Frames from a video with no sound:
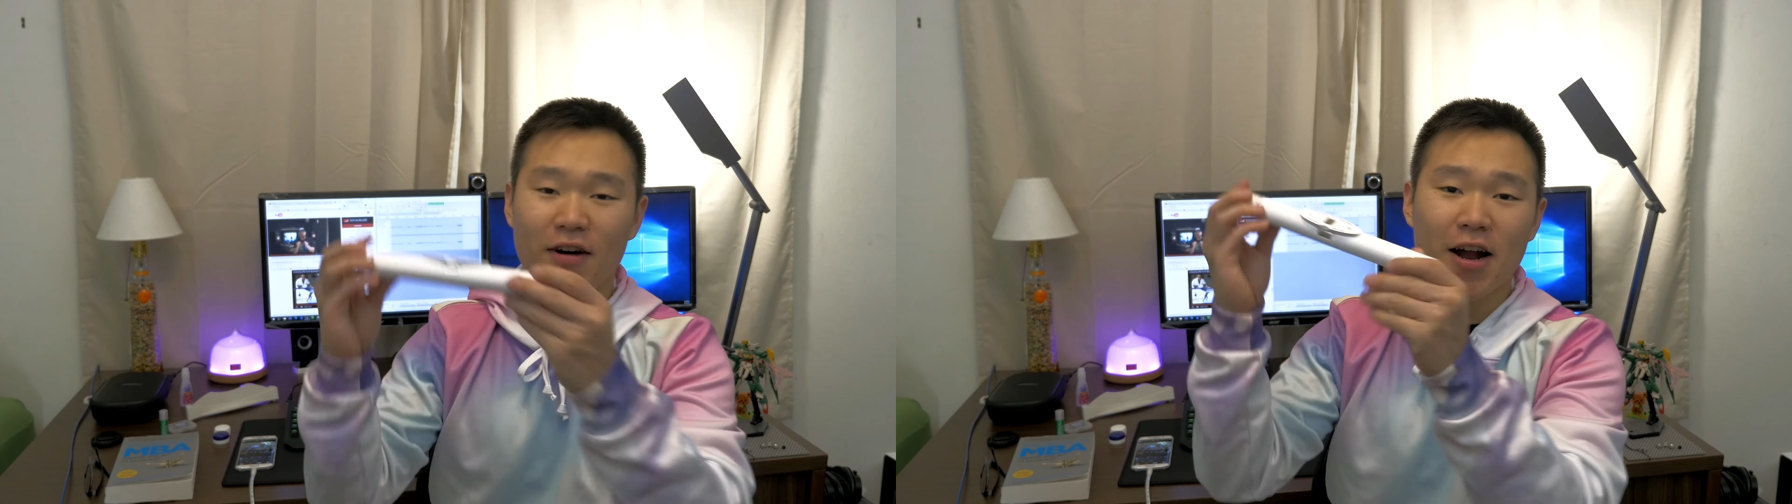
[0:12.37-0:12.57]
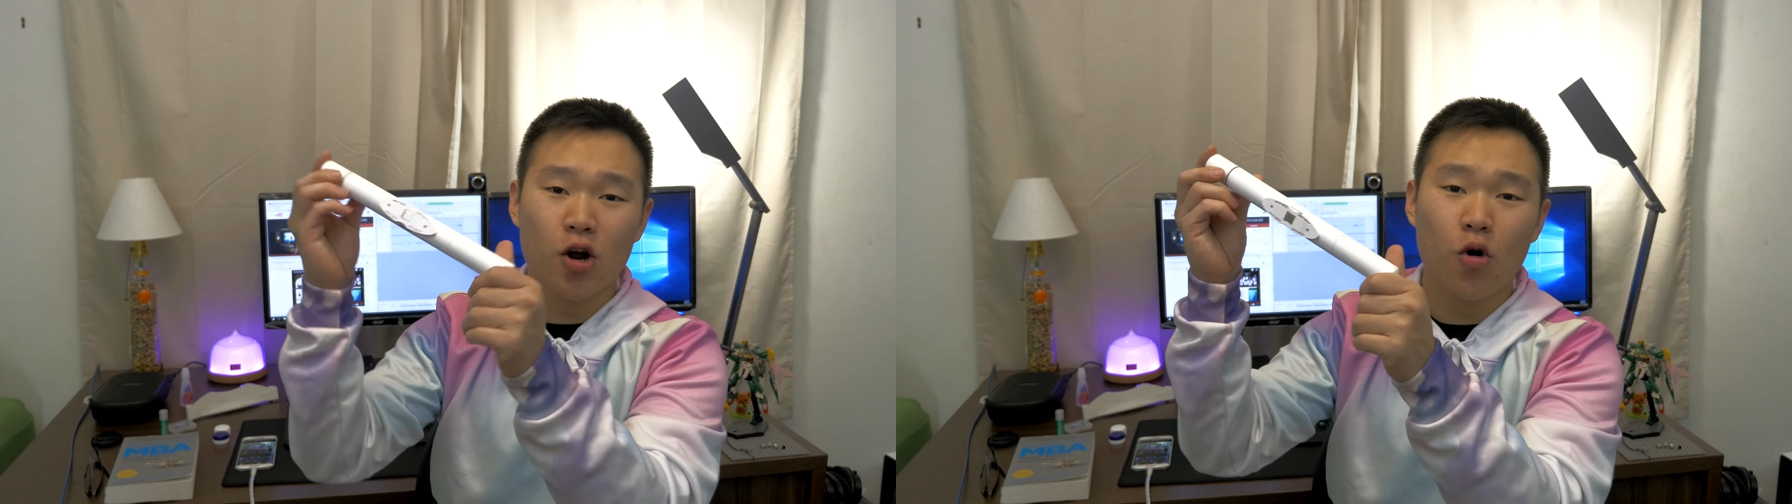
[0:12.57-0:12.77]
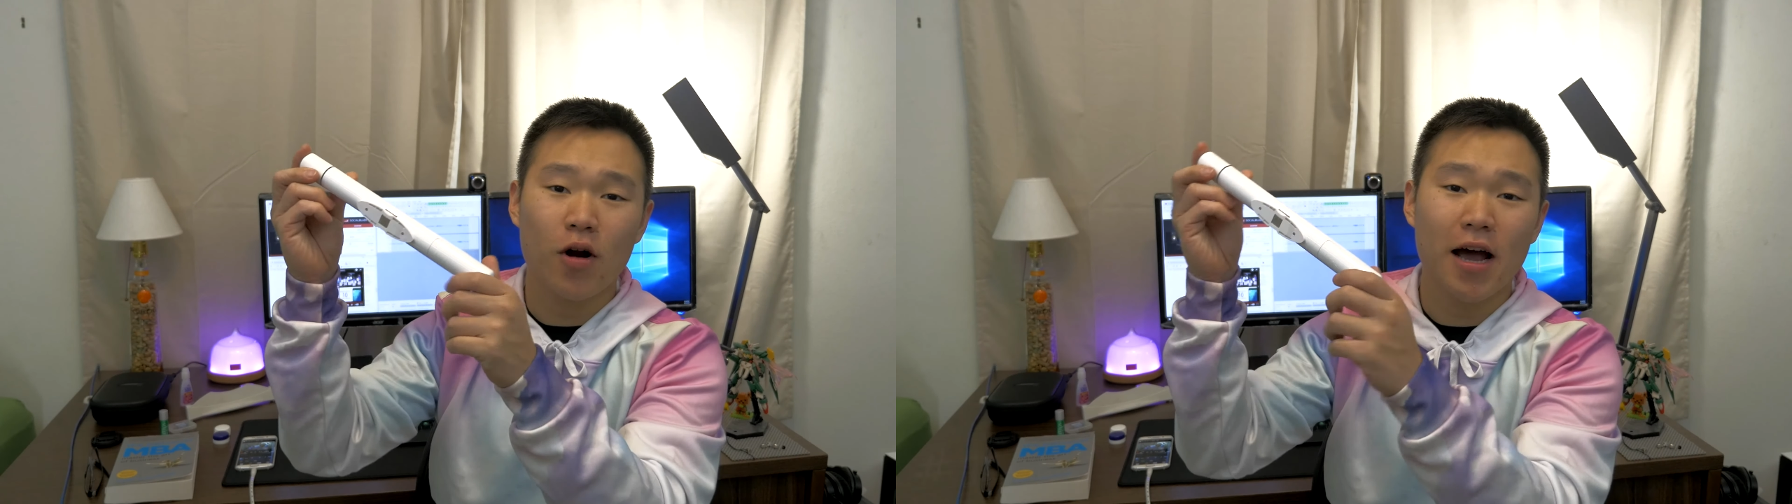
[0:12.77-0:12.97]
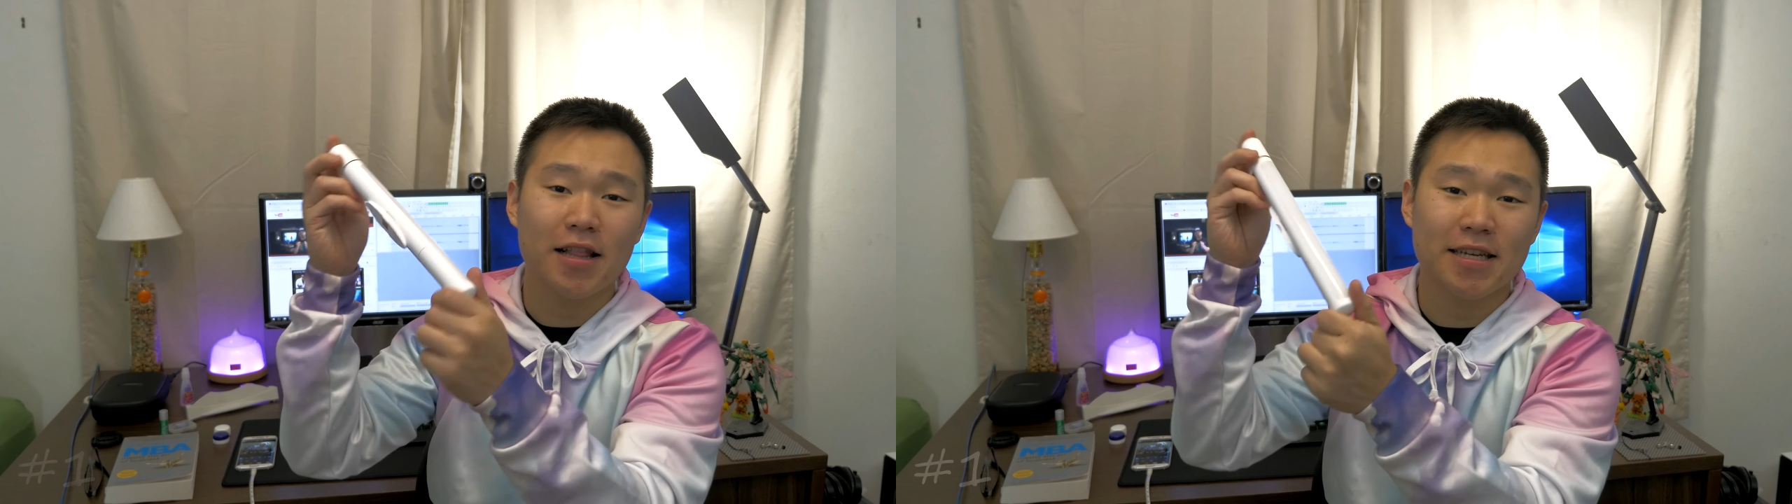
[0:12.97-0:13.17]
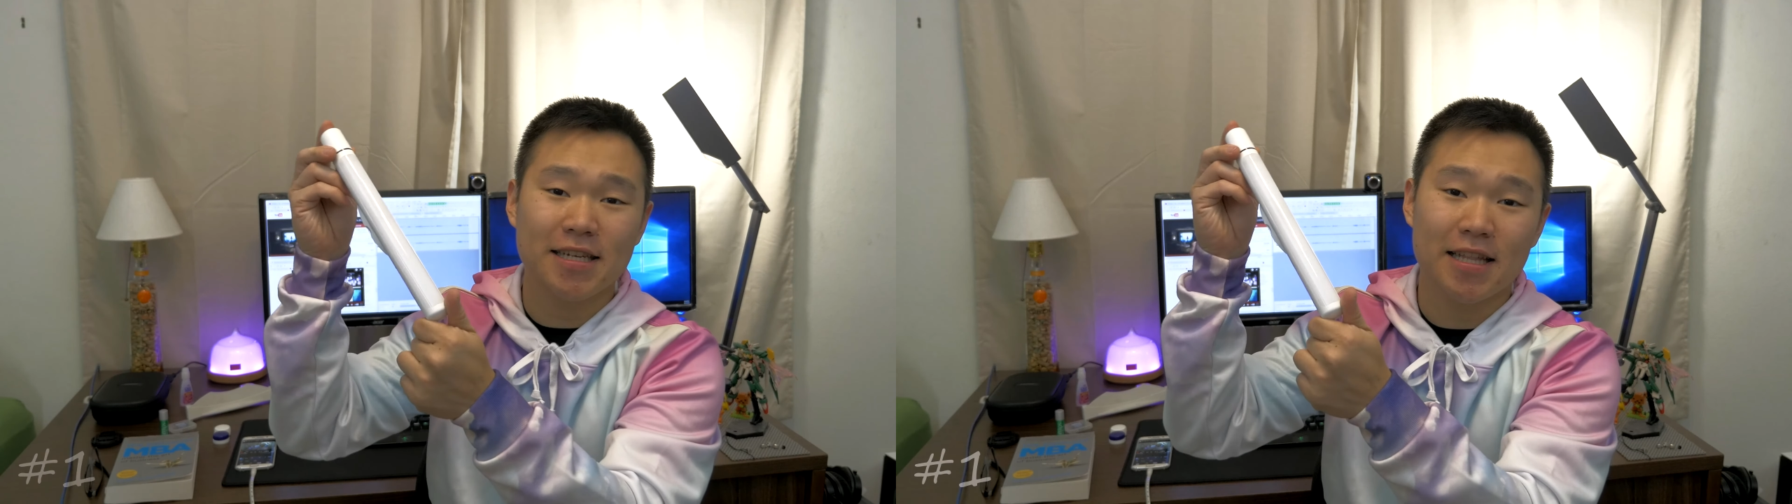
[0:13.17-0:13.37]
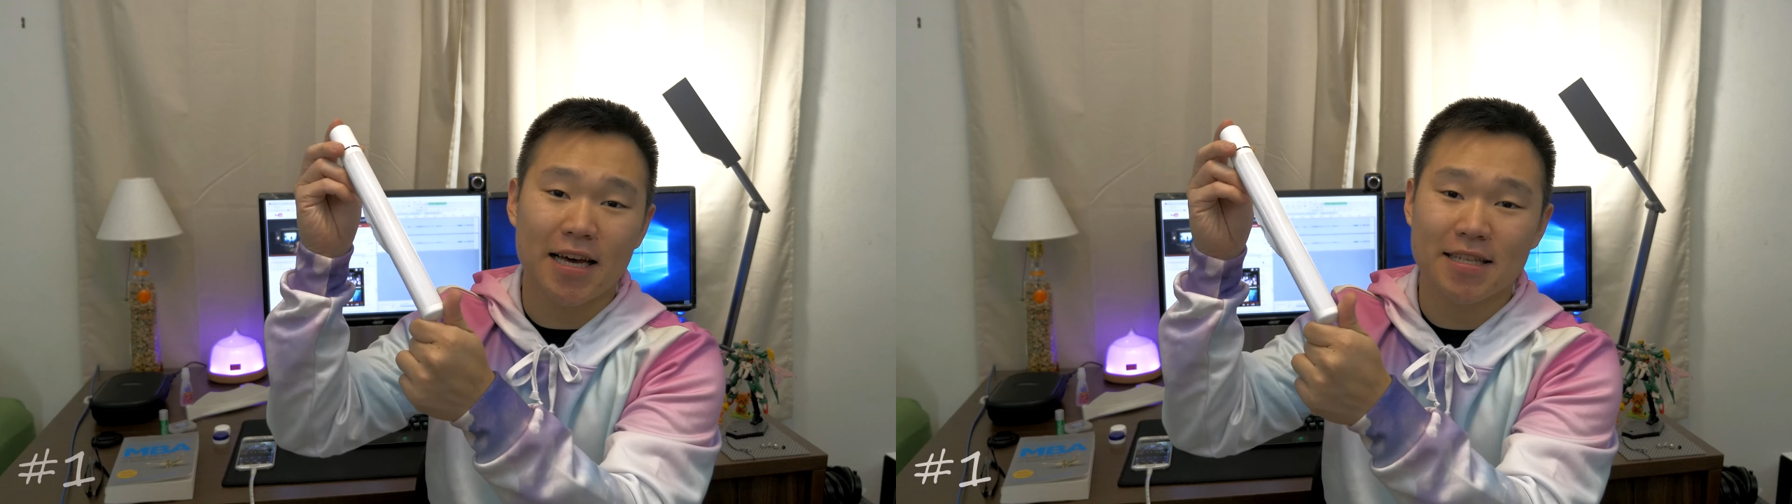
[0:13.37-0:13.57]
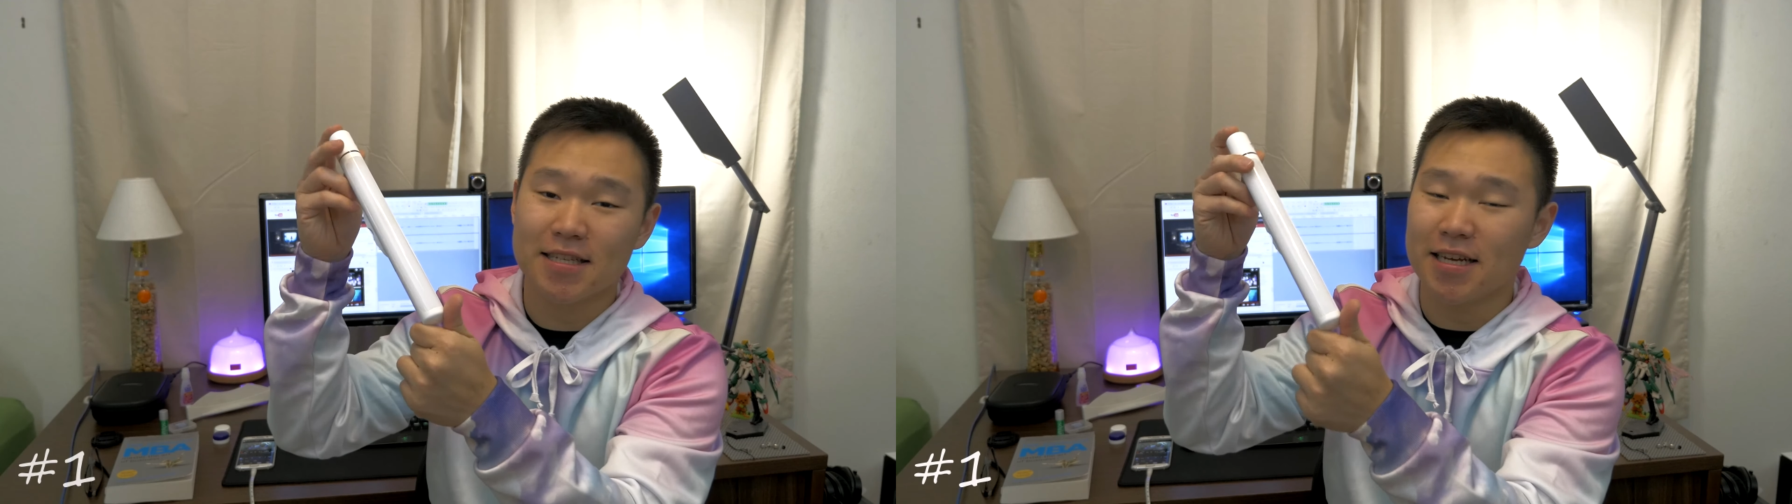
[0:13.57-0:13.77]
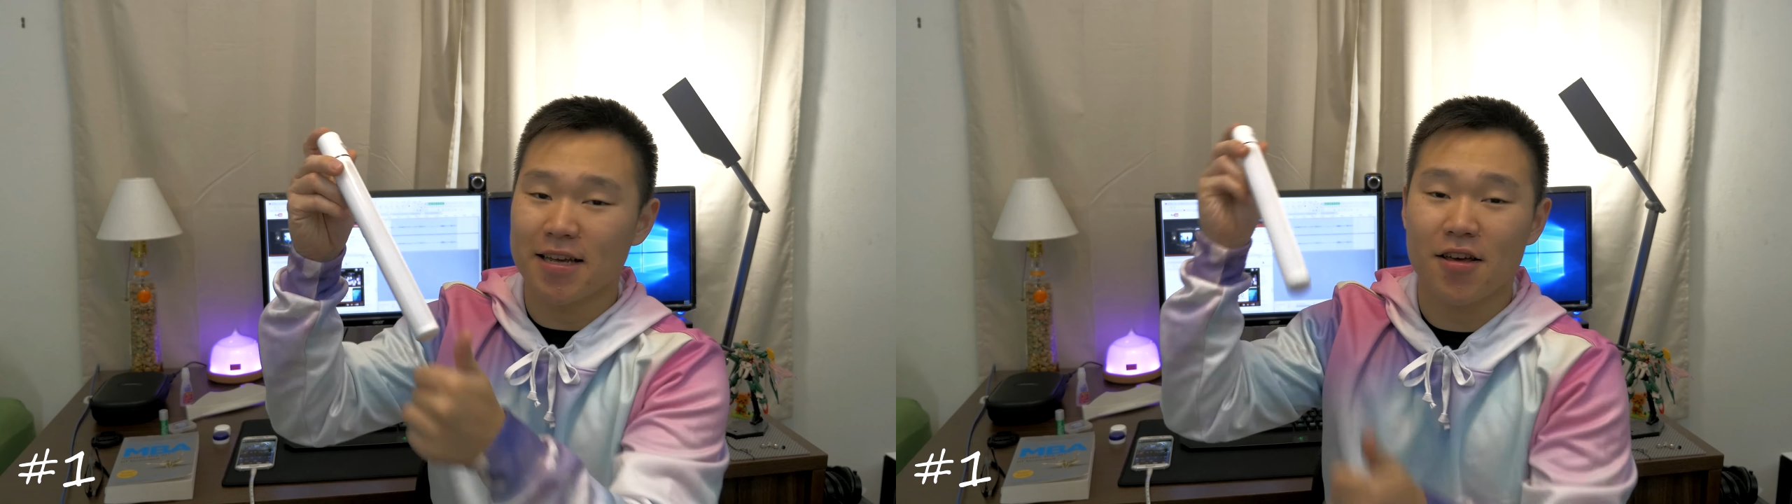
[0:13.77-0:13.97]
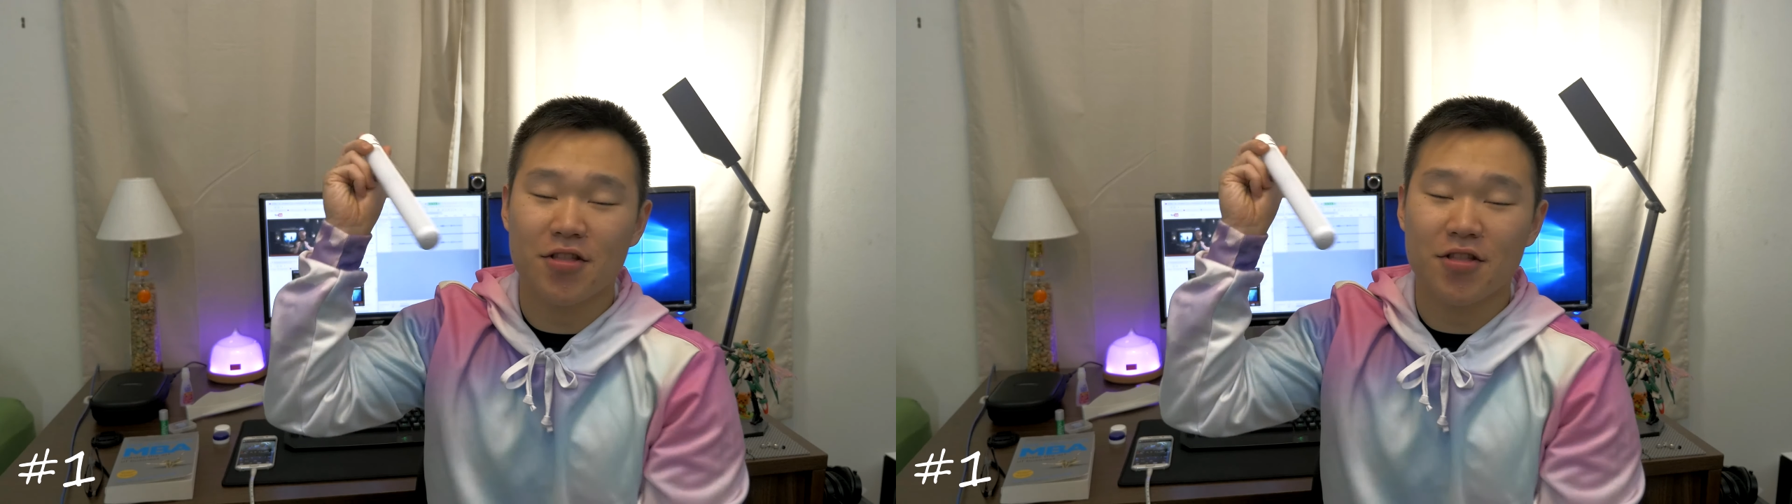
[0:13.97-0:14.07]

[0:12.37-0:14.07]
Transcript: Firecore LED light stick.